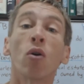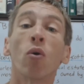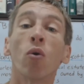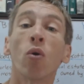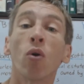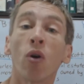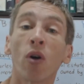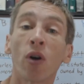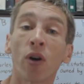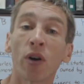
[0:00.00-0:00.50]

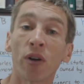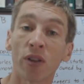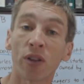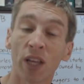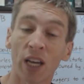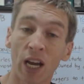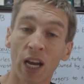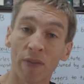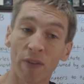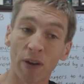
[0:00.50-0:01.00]
or
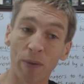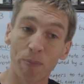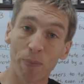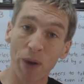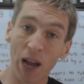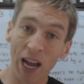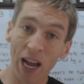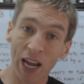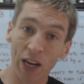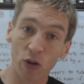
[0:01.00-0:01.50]
they have a
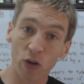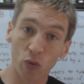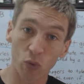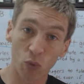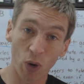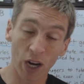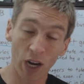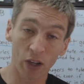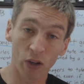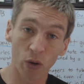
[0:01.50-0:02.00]
bad
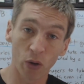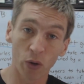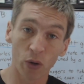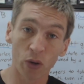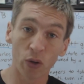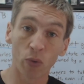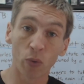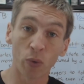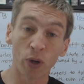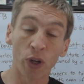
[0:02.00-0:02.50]

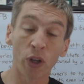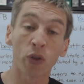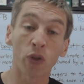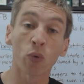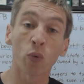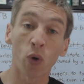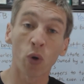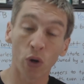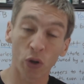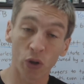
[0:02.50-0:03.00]
record
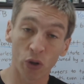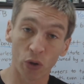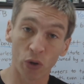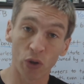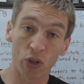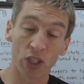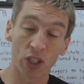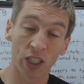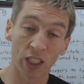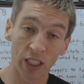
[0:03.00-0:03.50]
with
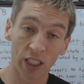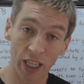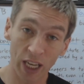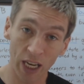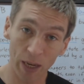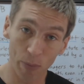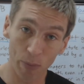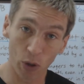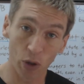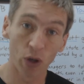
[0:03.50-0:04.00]
workers and
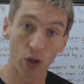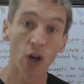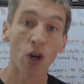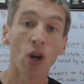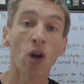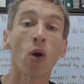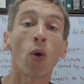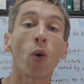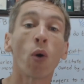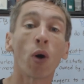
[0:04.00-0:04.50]
labor,
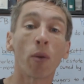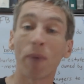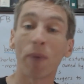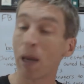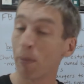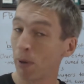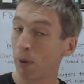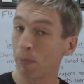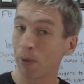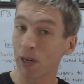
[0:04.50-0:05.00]
or
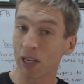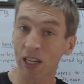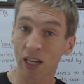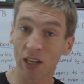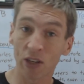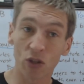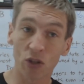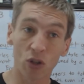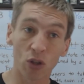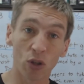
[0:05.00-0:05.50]
maybe
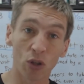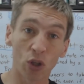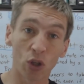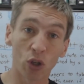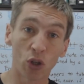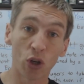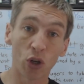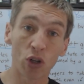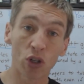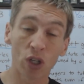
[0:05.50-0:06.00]
because the
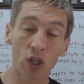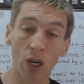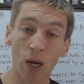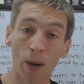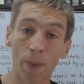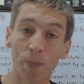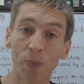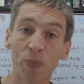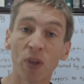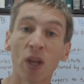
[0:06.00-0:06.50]
goods
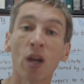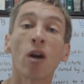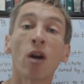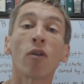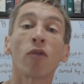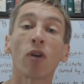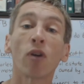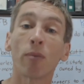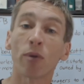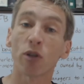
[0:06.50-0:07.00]
come
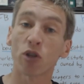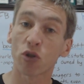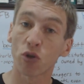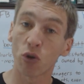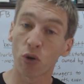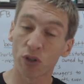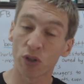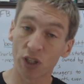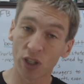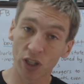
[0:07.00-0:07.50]
from a
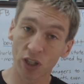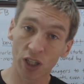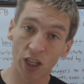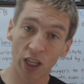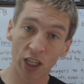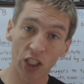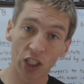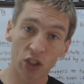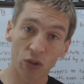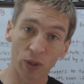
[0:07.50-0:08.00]
certain
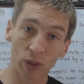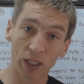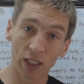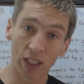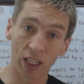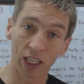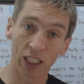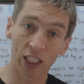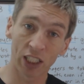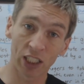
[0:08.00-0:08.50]
country
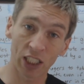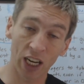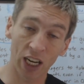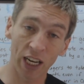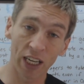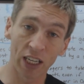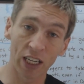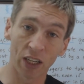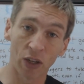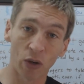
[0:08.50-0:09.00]
like
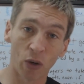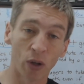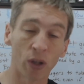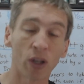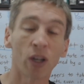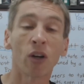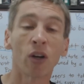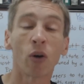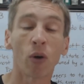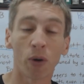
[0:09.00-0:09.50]
China
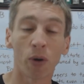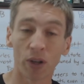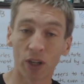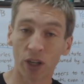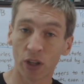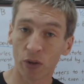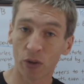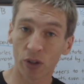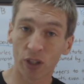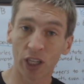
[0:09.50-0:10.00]
or
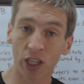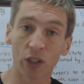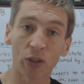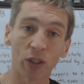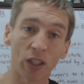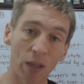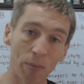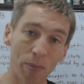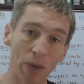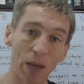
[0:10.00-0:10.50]
another
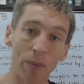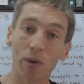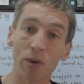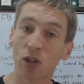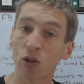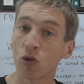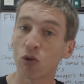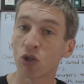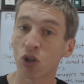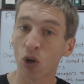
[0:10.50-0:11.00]
country that maybe
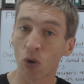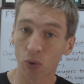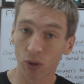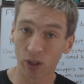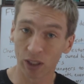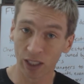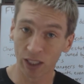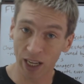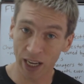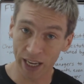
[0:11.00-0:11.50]
you
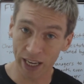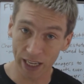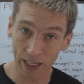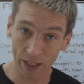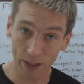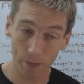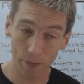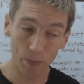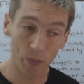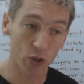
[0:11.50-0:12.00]
don't
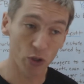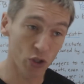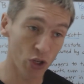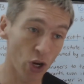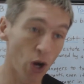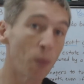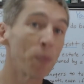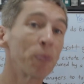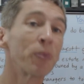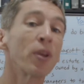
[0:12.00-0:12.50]
like.
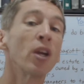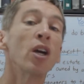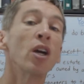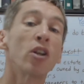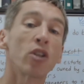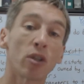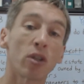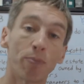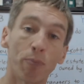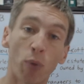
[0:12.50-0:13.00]
So
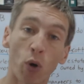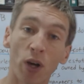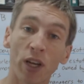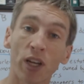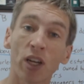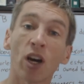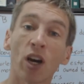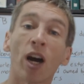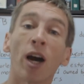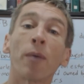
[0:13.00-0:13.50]
to
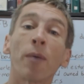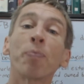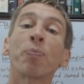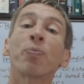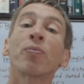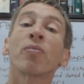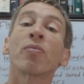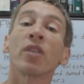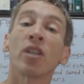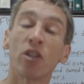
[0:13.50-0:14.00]

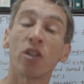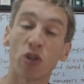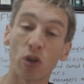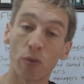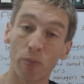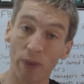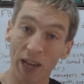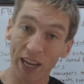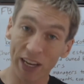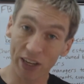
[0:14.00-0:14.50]
boycott is
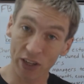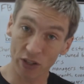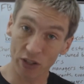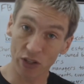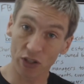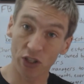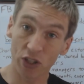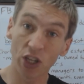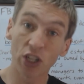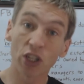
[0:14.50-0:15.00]
you make a
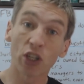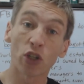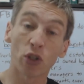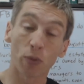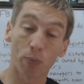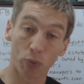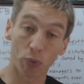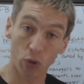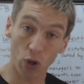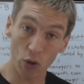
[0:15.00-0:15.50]
decision
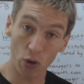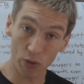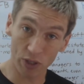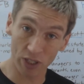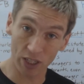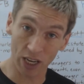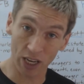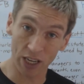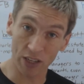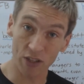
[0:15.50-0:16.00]
to
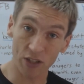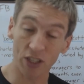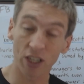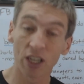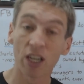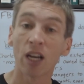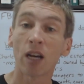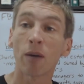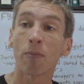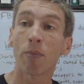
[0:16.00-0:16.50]

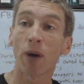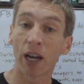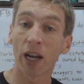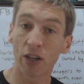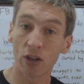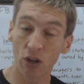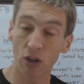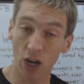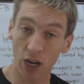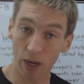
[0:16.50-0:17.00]
protest by
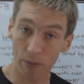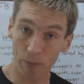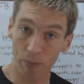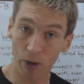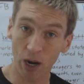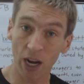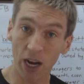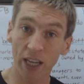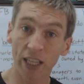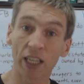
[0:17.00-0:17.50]
not
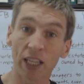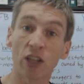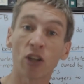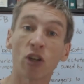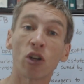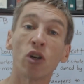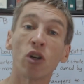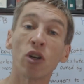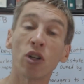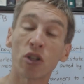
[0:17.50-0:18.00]

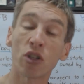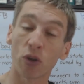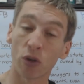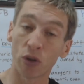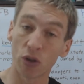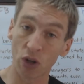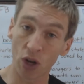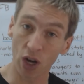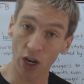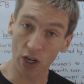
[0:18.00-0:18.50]
buying goods
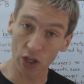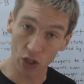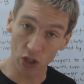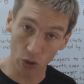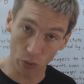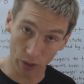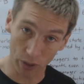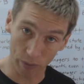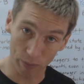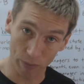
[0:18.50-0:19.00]
or not
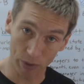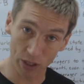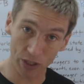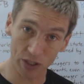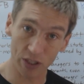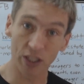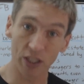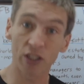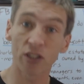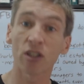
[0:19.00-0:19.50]
doing
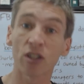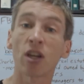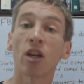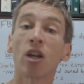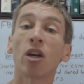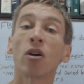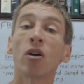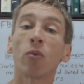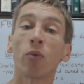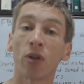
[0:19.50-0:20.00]

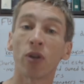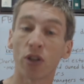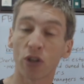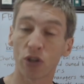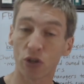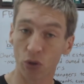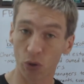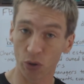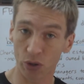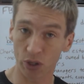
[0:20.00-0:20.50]
business with
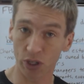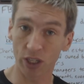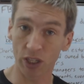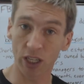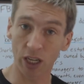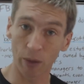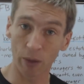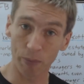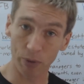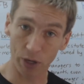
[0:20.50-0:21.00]
a certain
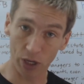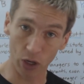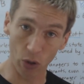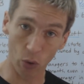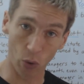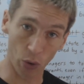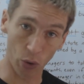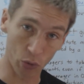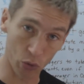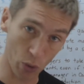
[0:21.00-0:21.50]
company
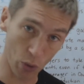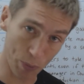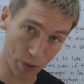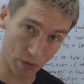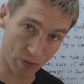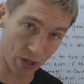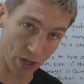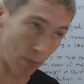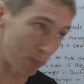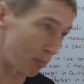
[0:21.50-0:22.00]
or a group of